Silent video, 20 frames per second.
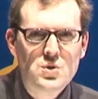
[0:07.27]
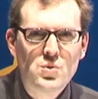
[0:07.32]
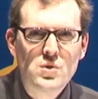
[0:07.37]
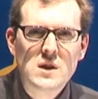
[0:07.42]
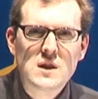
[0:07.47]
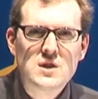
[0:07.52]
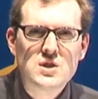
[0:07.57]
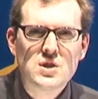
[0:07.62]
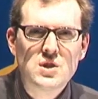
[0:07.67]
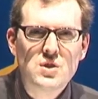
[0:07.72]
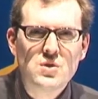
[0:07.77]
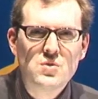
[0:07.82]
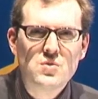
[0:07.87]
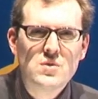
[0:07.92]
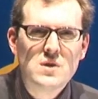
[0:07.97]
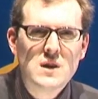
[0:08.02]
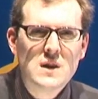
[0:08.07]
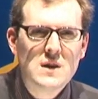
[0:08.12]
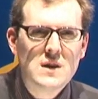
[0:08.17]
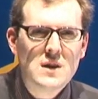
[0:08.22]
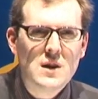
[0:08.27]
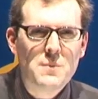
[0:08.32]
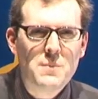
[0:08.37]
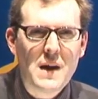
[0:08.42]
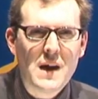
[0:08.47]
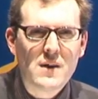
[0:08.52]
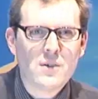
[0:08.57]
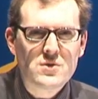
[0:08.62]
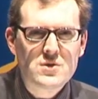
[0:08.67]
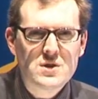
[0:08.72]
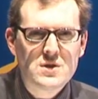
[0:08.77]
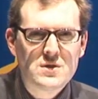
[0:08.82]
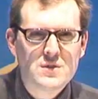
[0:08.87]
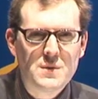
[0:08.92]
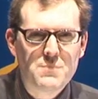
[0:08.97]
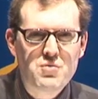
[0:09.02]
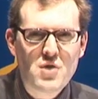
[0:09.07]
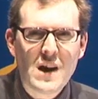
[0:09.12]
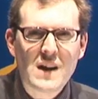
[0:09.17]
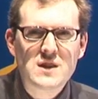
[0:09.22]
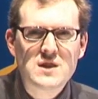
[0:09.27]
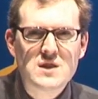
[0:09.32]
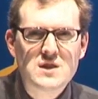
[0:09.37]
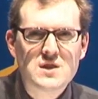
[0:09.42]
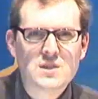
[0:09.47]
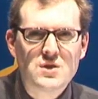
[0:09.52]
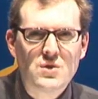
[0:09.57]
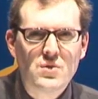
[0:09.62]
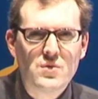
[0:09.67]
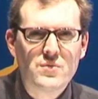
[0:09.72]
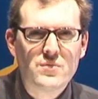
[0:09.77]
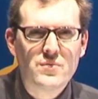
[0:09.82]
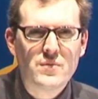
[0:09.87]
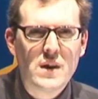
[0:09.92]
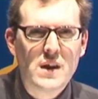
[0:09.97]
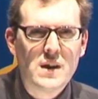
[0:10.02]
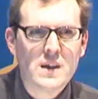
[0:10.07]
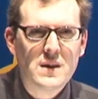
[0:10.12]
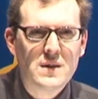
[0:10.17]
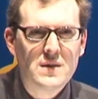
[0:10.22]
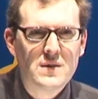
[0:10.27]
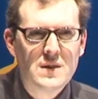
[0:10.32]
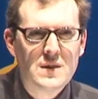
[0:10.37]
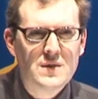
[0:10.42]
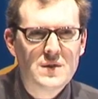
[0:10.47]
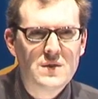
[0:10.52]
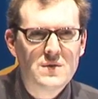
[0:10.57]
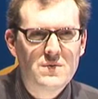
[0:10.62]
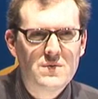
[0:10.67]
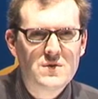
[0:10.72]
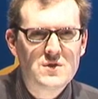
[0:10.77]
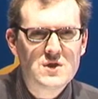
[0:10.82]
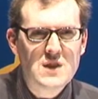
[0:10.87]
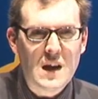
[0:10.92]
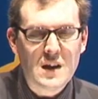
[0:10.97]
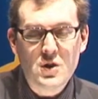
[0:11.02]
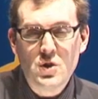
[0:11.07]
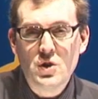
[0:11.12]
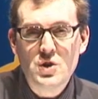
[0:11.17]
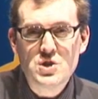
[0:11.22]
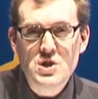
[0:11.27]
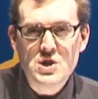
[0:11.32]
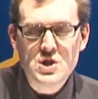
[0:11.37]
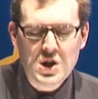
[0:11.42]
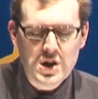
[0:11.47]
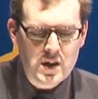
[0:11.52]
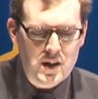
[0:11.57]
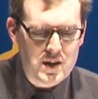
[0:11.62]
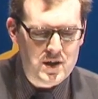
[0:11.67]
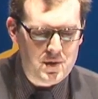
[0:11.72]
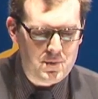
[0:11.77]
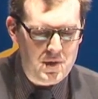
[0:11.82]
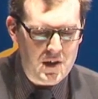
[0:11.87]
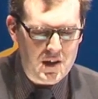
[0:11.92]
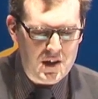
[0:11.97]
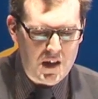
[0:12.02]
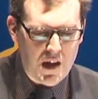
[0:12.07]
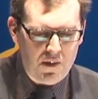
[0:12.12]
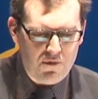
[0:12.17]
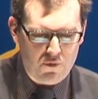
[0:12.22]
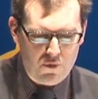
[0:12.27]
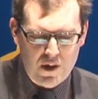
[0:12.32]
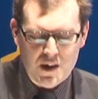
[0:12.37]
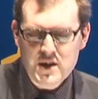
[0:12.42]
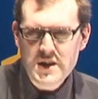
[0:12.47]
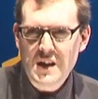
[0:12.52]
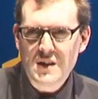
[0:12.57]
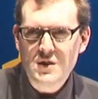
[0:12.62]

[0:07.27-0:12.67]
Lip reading: talking to you about the practice of technology journalism and covering